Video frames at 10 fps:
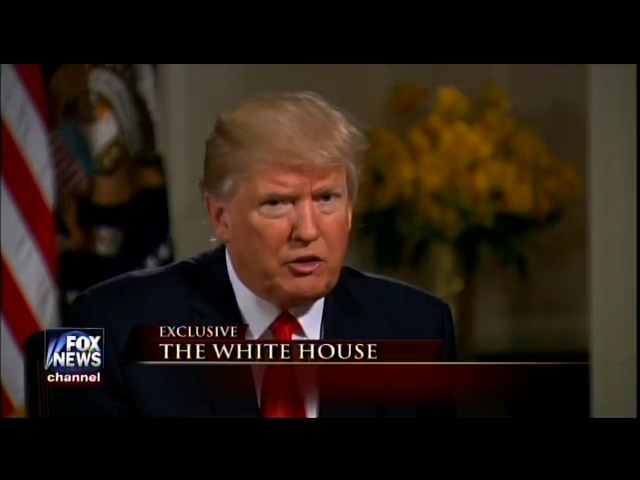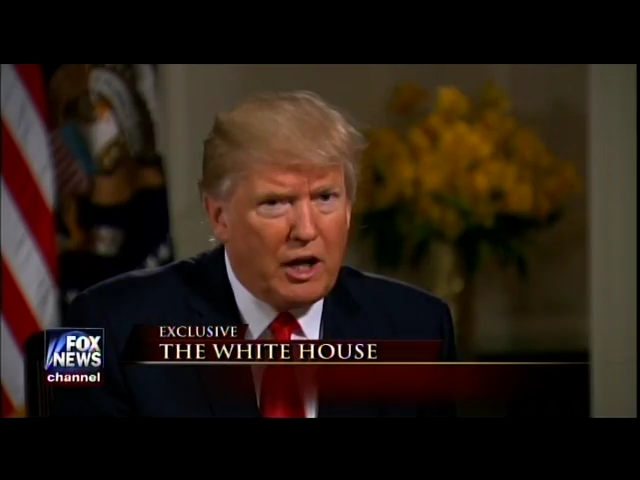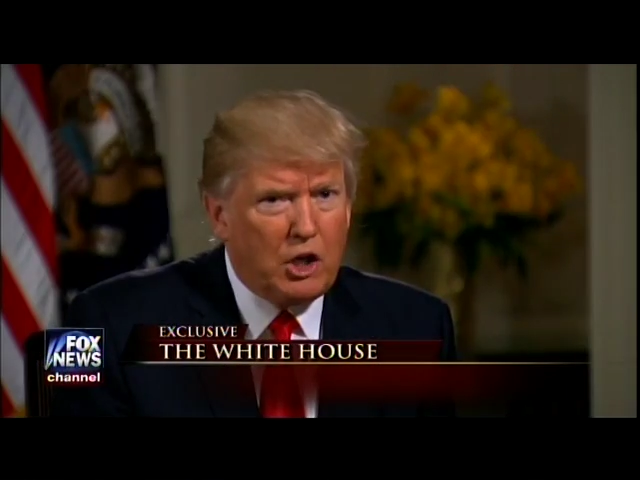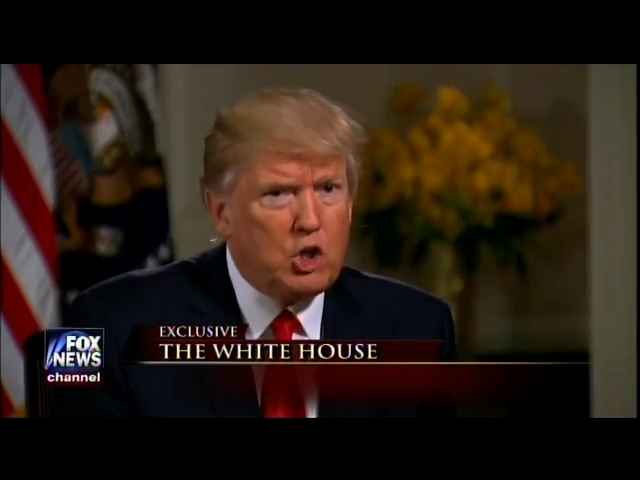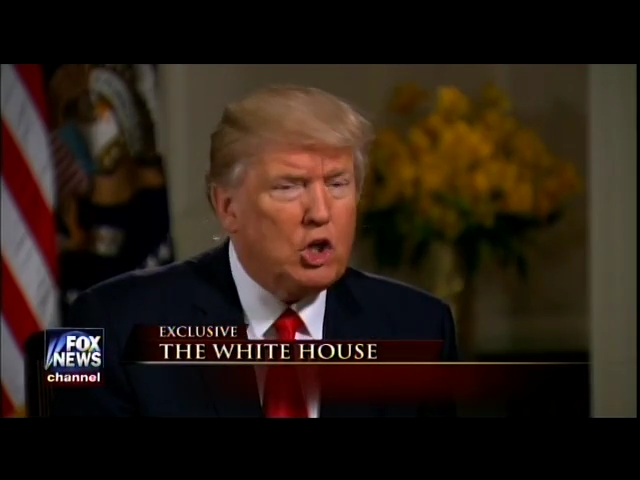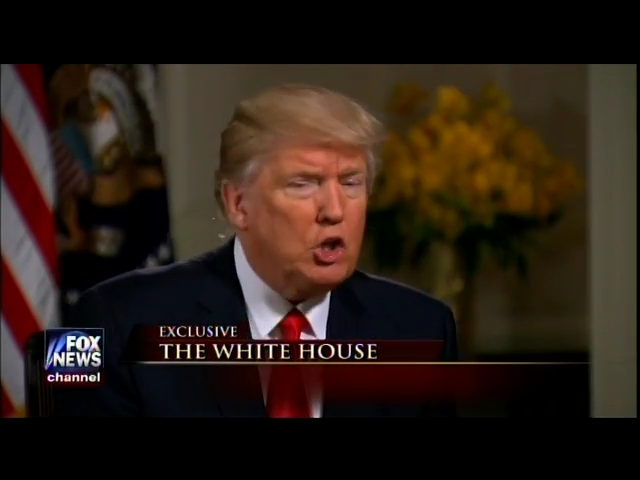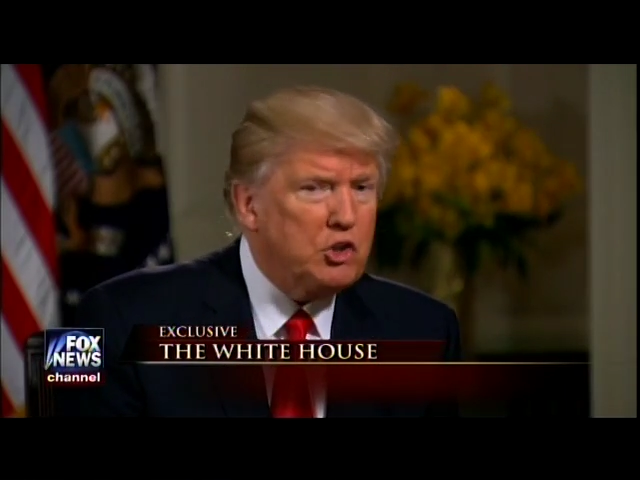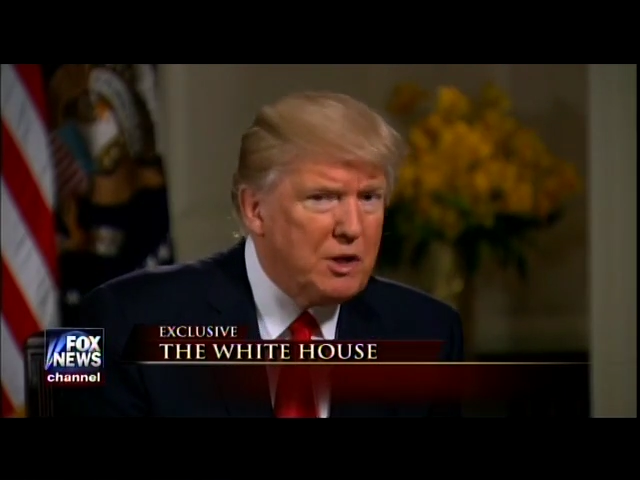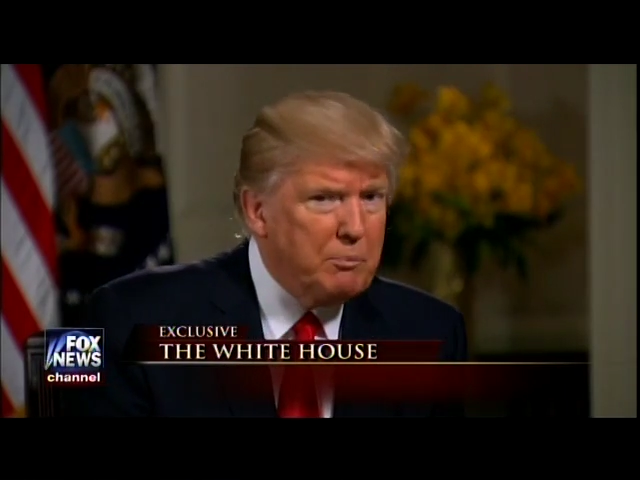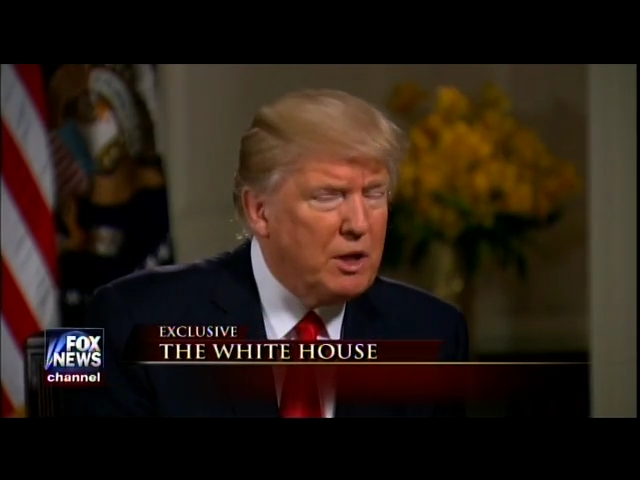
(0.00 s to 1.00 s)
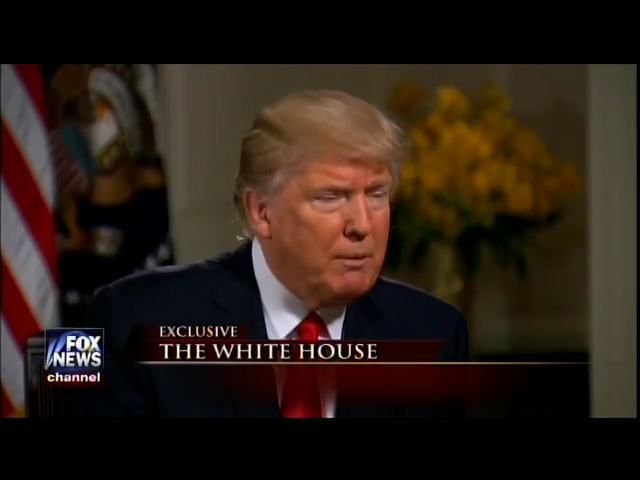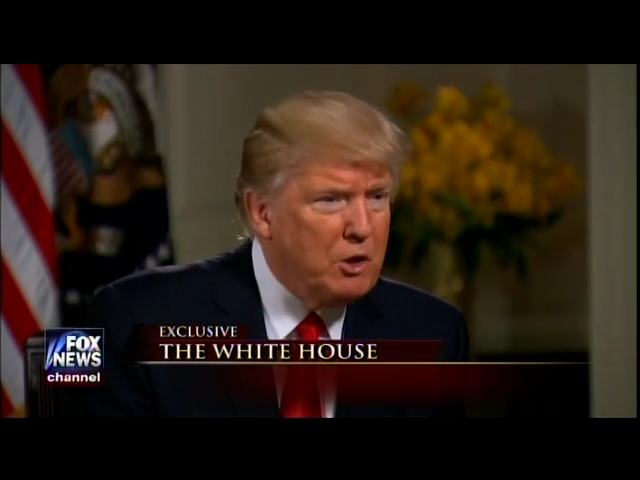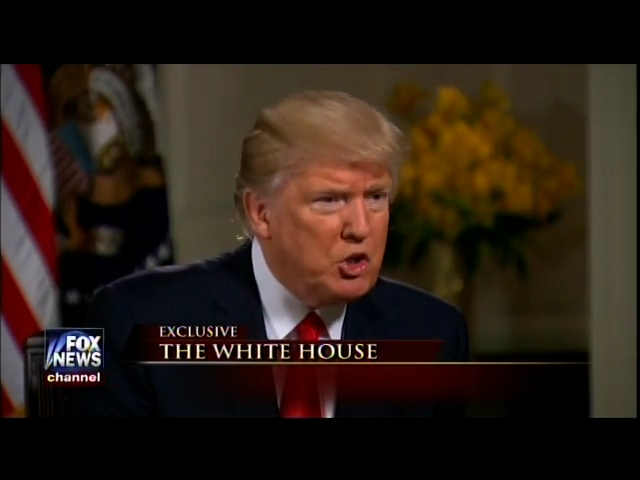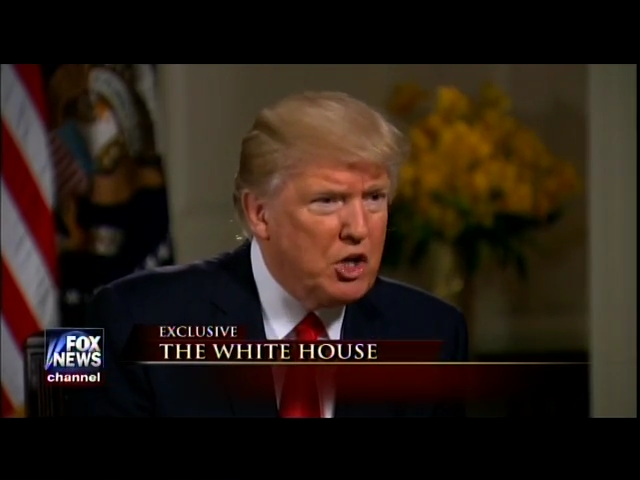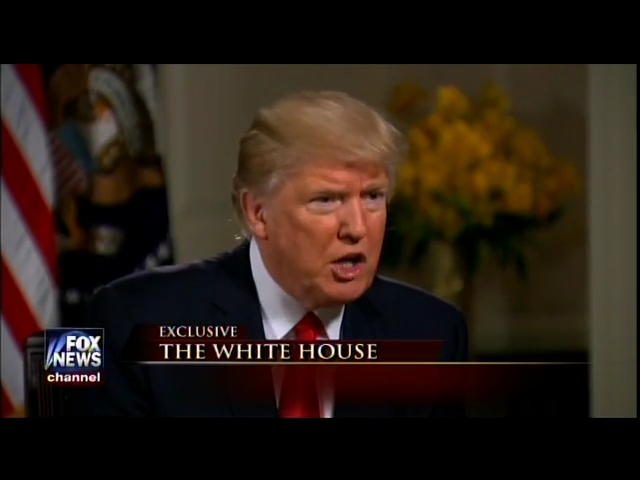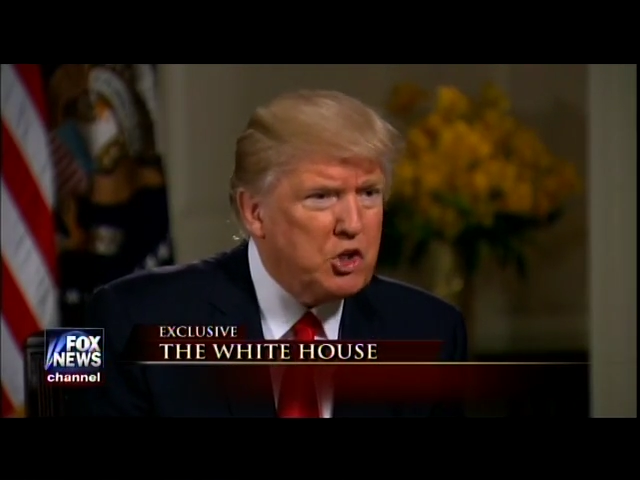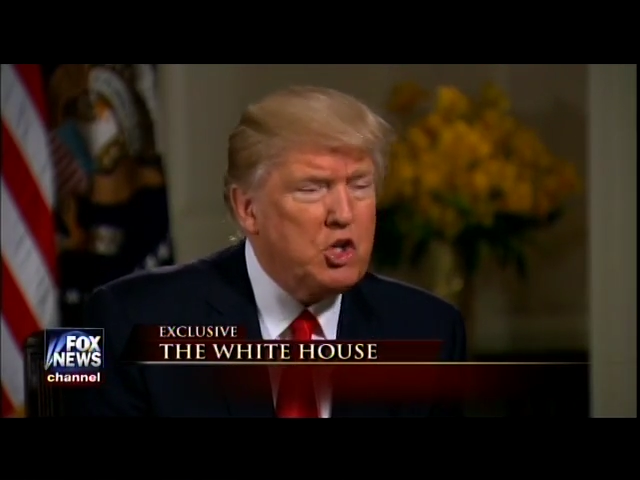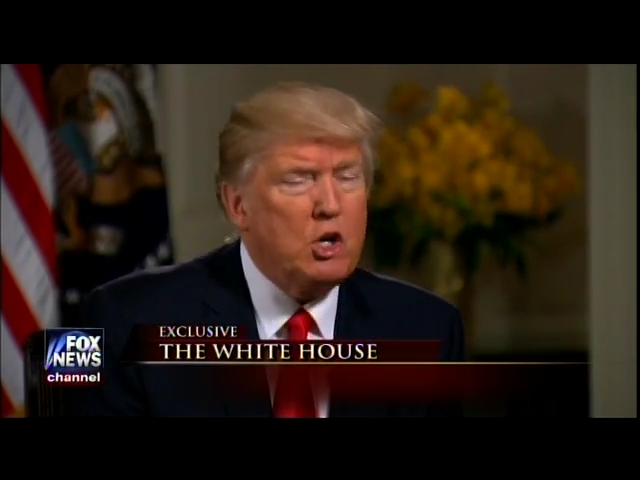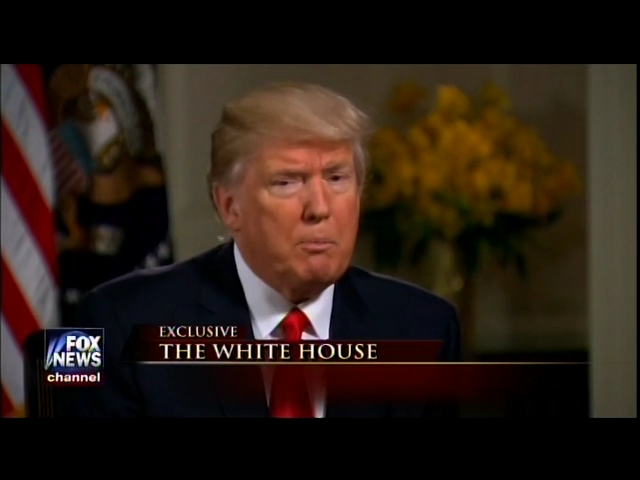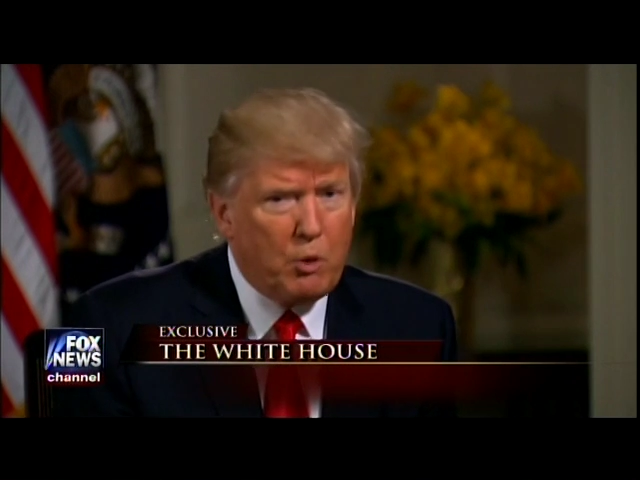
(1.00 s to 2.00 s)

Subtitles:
take till sometime into next year,